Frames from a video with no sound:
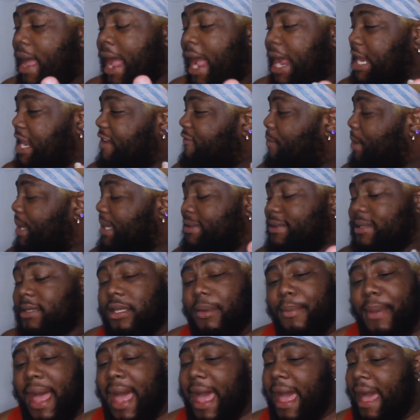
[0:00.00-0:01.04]
I ain't never been to
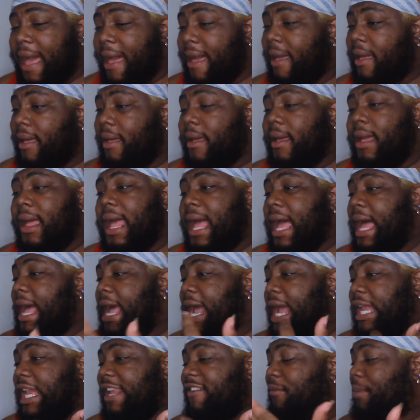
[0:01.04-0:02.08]
Dubai. I
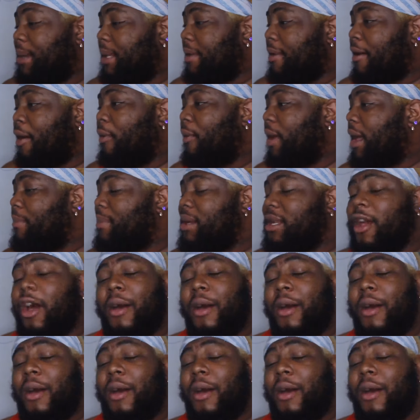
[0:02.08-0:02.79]
ain't never been nowhere, but